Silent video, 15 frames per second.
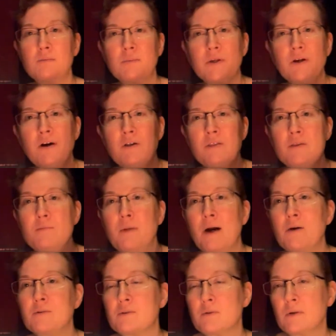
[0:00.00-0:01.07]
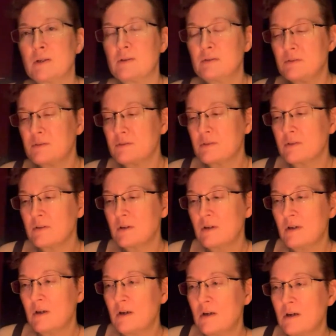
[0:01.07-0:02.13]
beyond the boundaries,
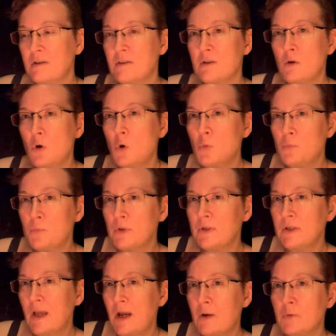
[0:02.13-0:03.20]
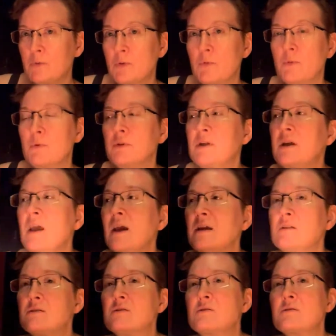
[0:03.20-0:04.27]
that open out through the
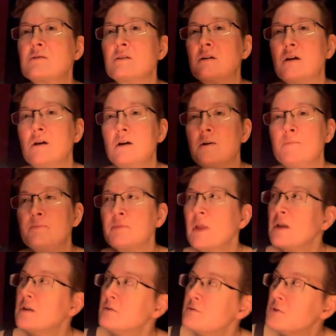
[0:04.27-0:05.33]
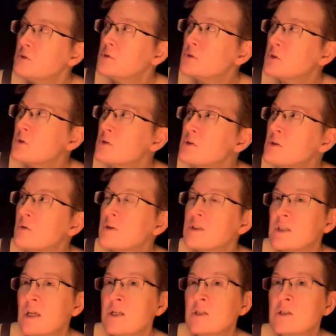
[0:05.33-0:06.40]
gates. And if you turn your
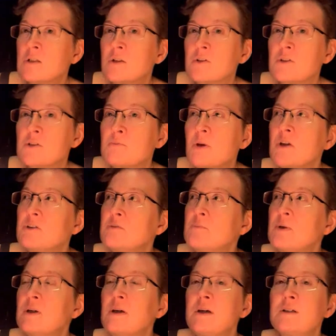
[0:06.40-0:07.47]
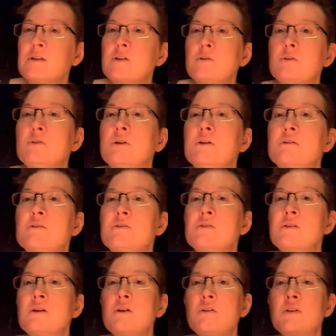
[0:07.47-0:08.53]
attention to the space beyond you, you can
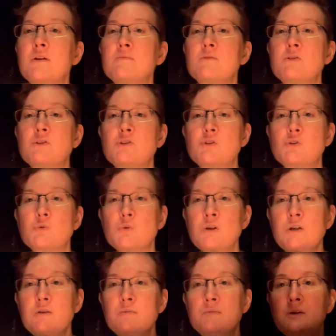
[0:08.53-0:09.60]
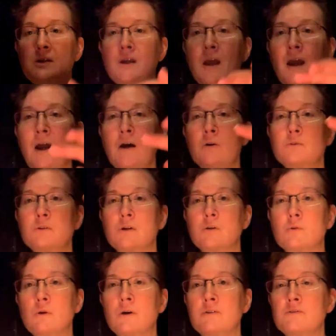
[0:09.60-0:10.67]
see them streaming out
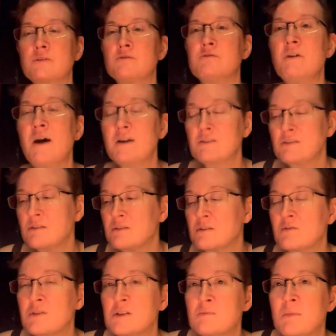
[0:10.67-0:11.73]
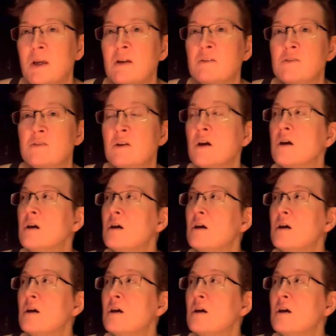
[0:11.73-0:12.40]
across the vastness of space,